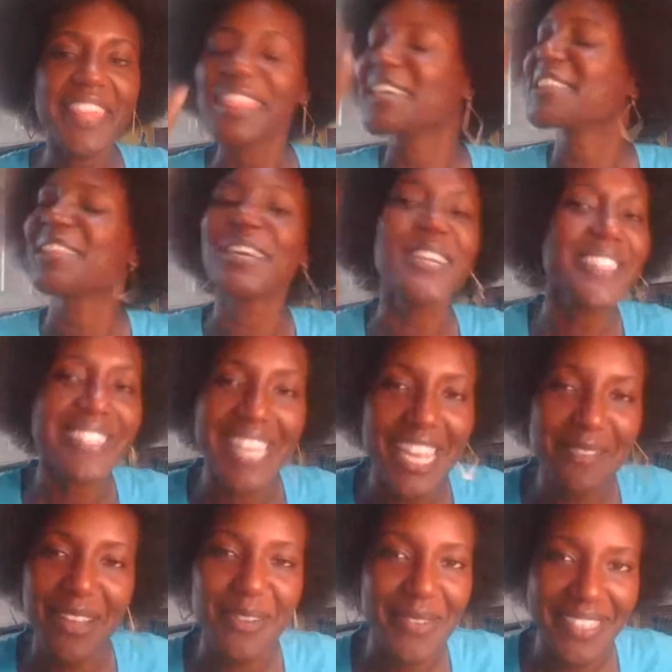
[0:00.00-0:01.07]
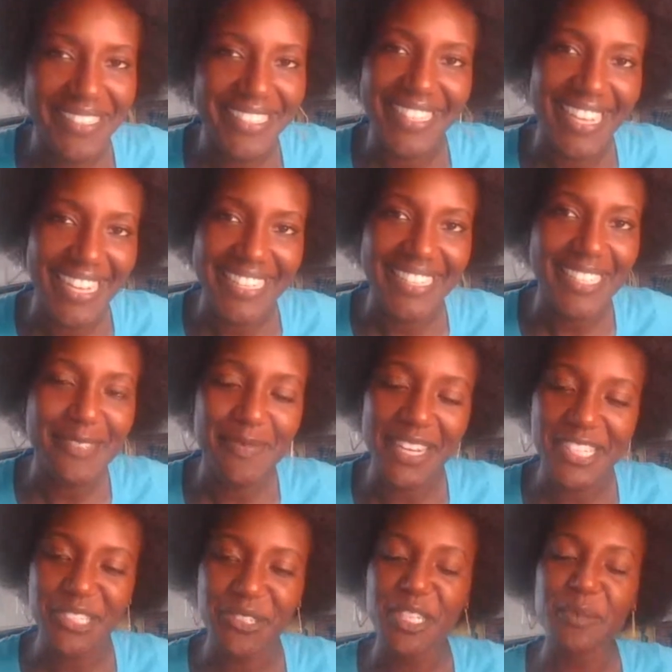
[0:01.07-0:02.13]
The third time I went to Ghana,
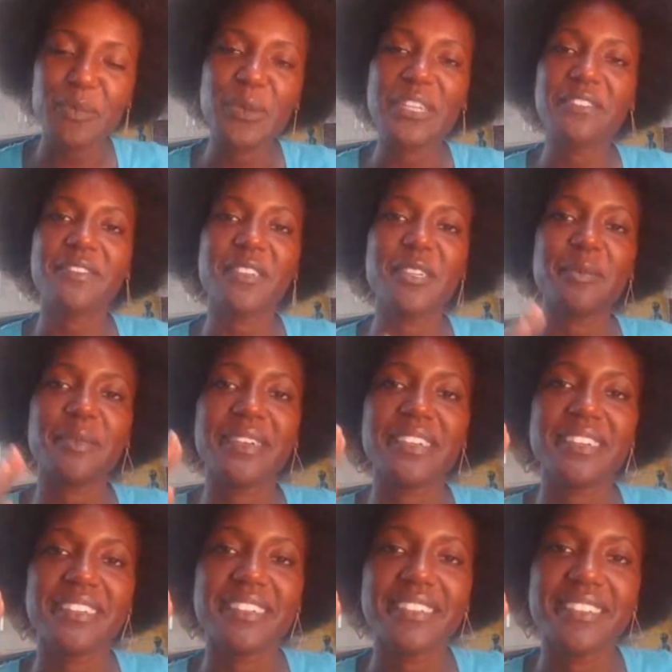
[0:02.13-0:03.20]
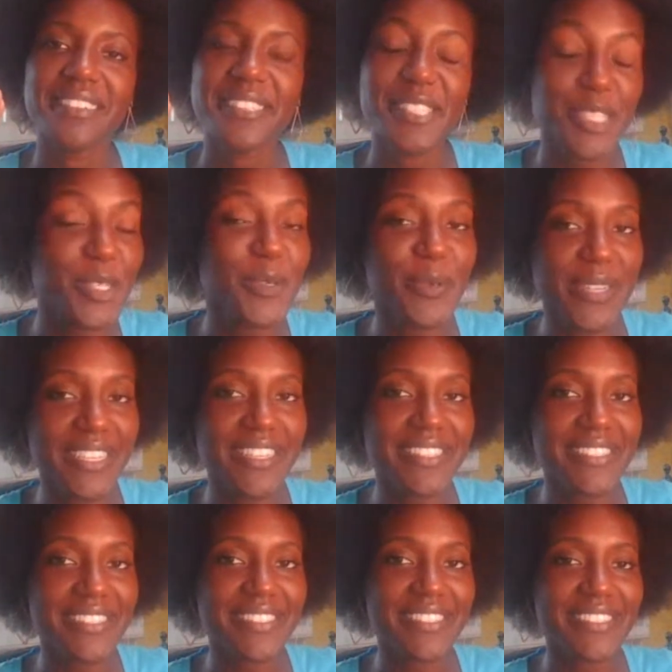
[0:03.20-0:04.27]
my trip went from 2
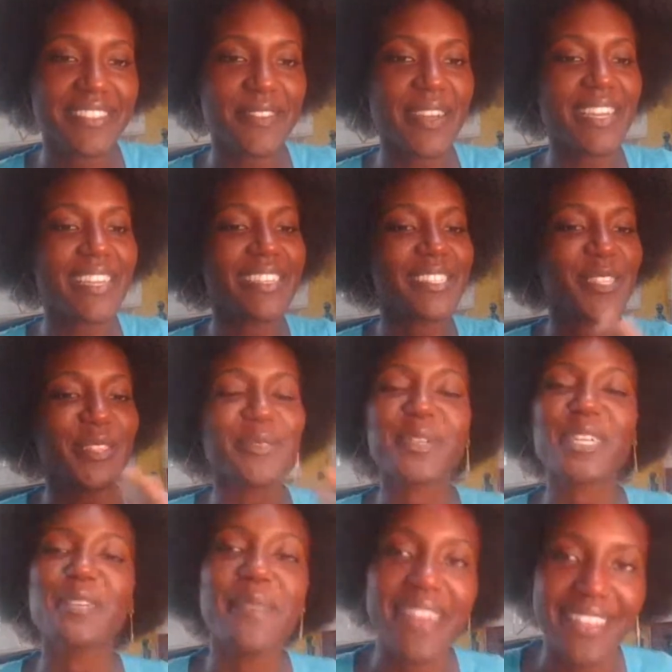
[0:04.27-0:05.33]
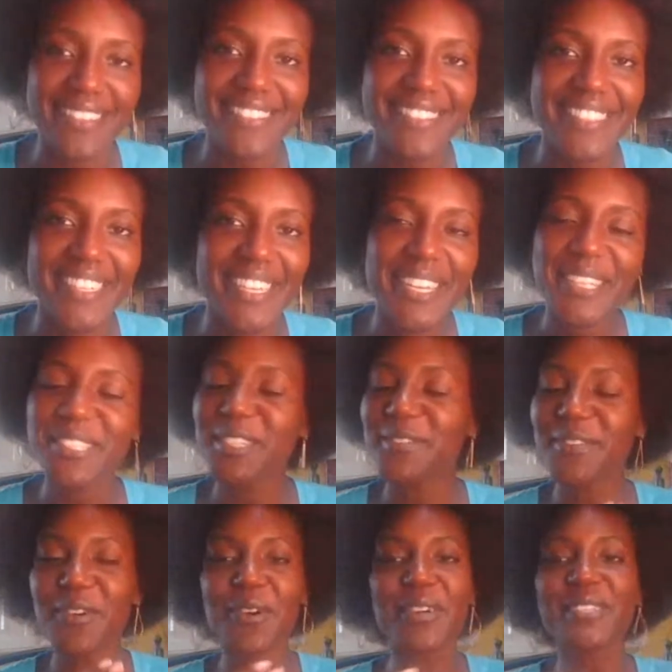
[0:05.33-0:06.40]
weeks, right, to 3 months. So,
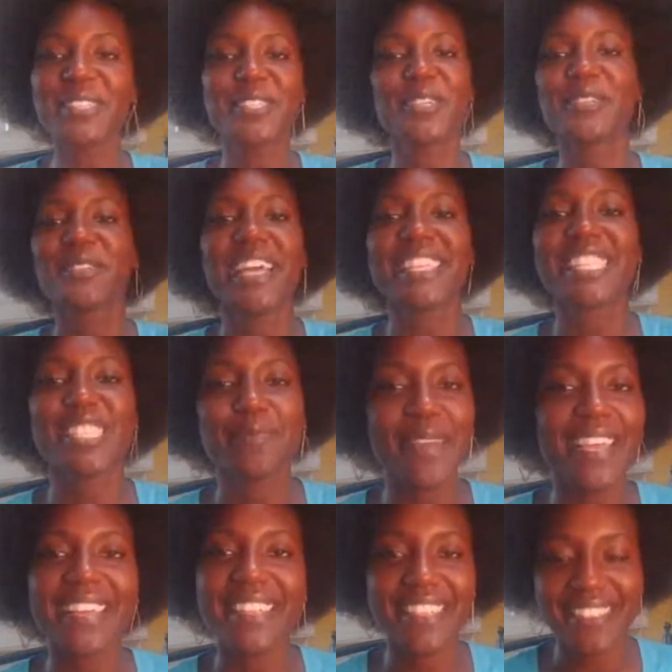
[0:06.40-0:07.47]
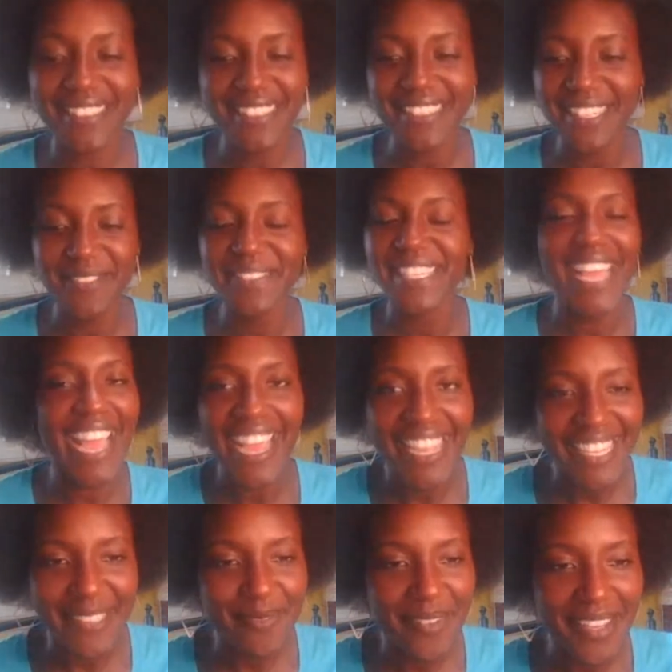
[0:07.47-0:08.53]
of course, during that span of
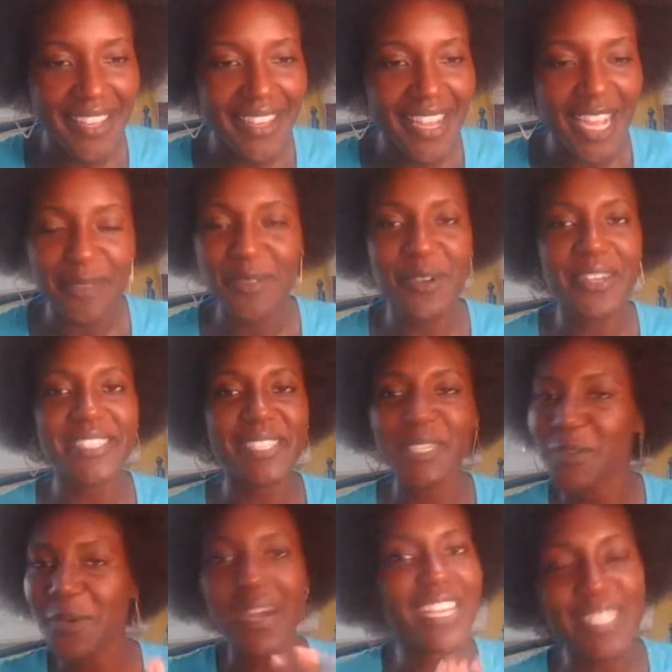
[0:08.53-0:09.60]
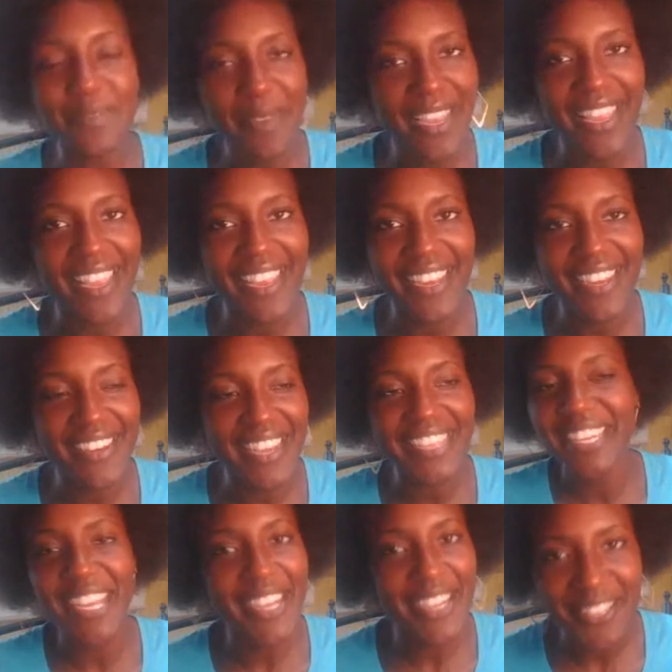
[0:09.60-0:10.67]
time, I'm going to wash my hair
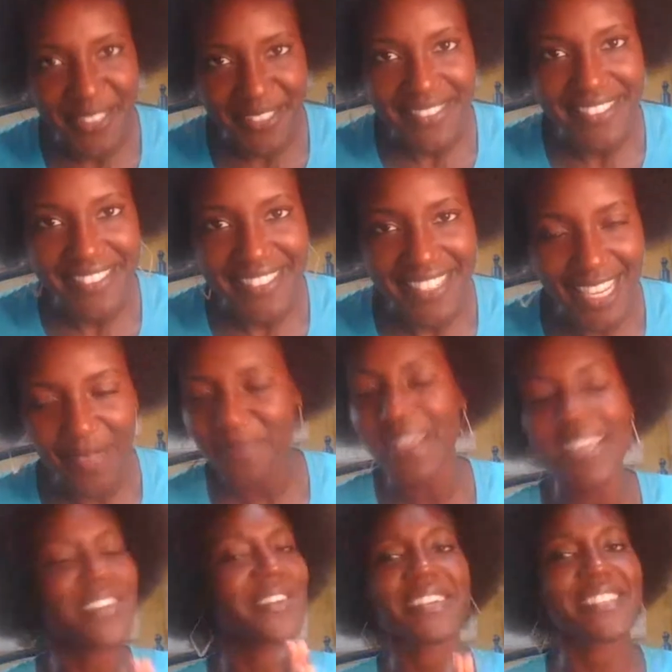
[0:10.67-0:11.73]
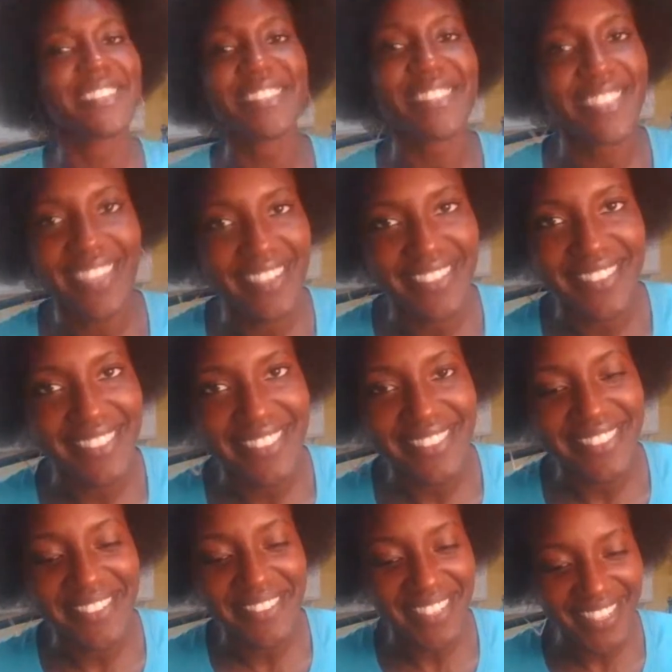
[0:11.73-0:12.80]
and go. And I'm not going to style it.
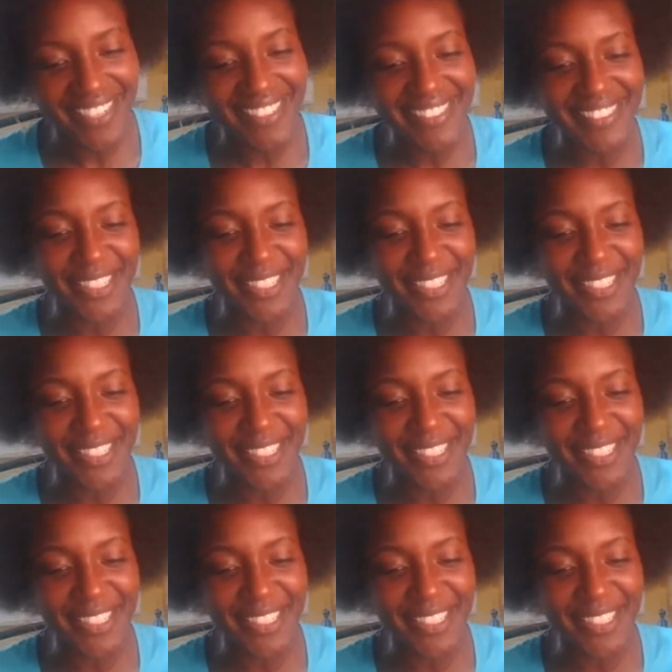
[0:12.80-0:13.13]
Okay.